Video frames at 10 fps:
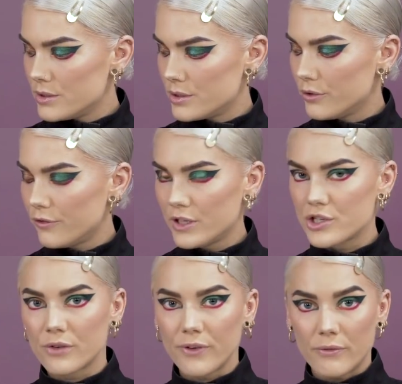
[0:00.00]
To
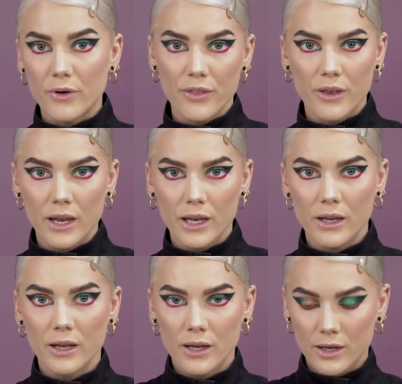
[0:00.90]
finish off
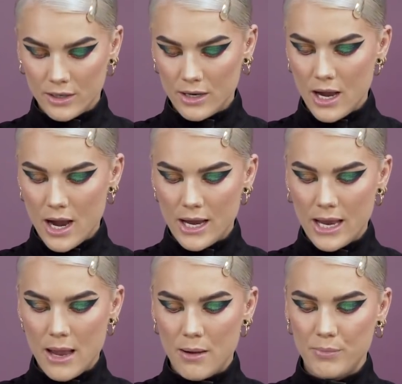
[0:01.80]
everything, I
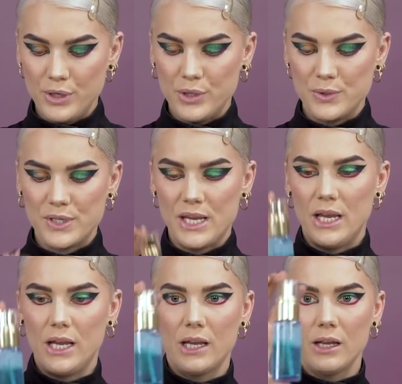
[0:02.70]
am
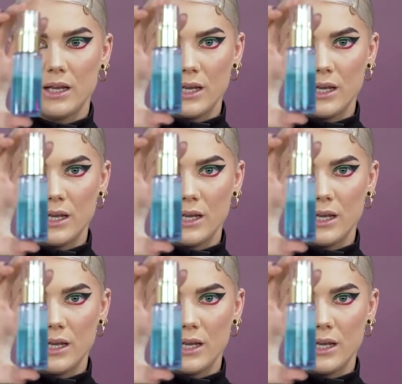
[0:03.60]
using